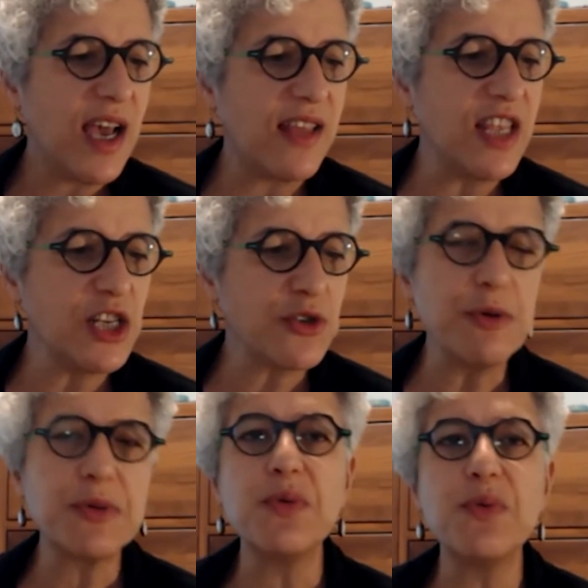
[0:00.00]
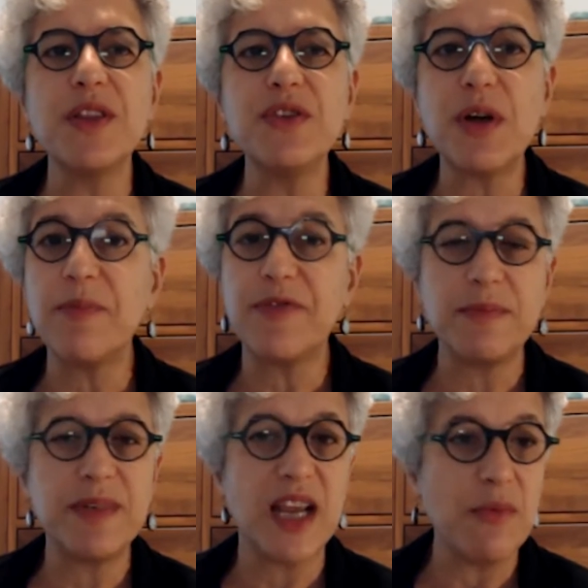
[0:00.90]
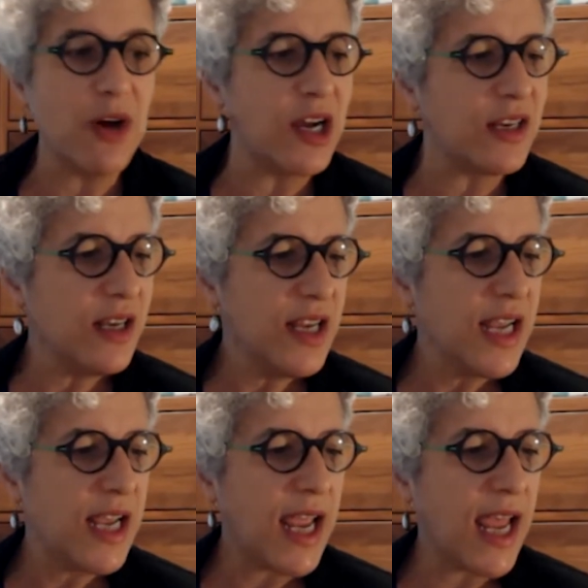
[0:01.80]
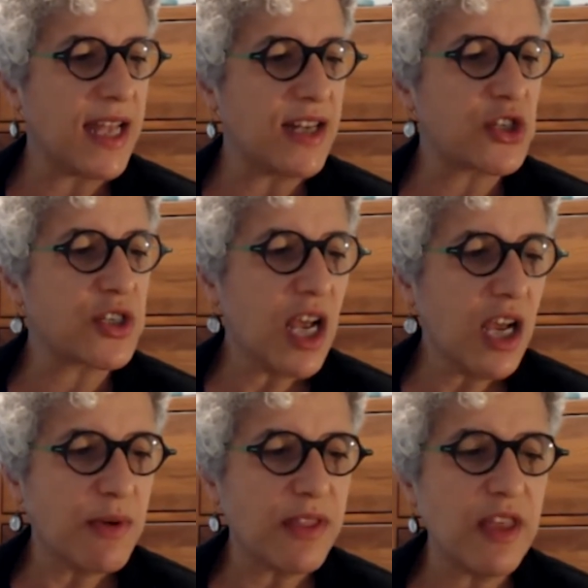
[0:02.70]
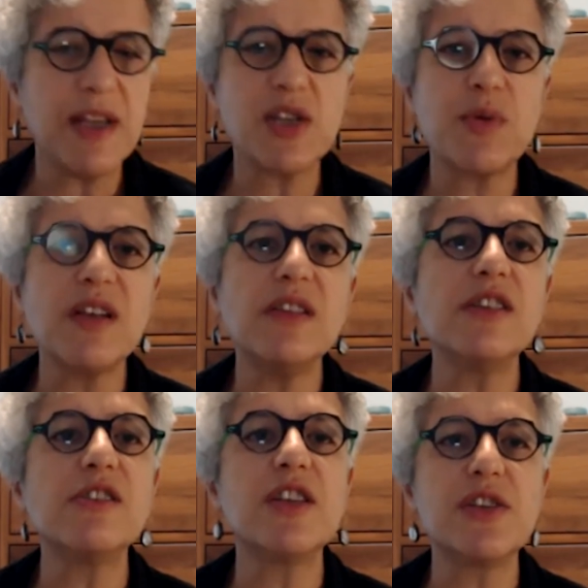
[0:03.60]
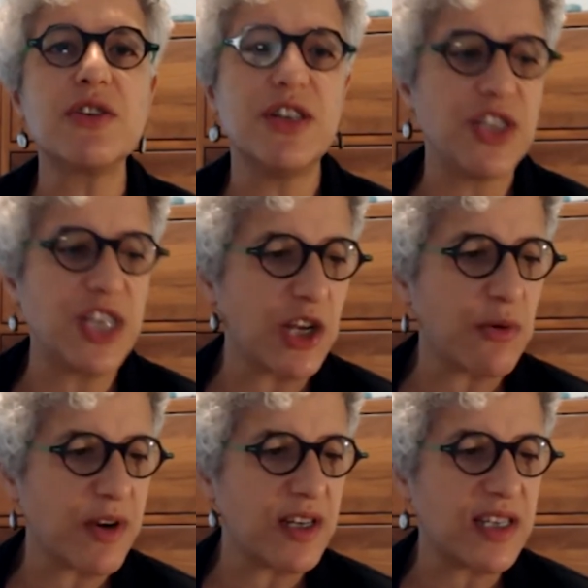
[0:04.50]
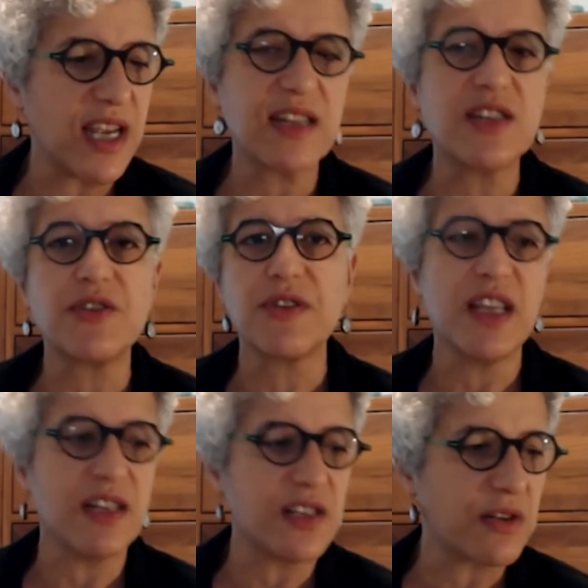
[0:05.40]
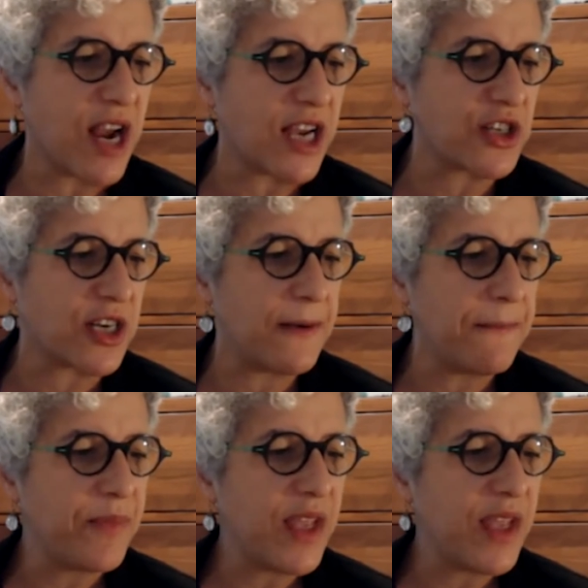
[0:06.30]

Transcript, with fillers: And these groups were with Trump from day one and stuck with him, as we clearly saw on January 6th during the insurrection.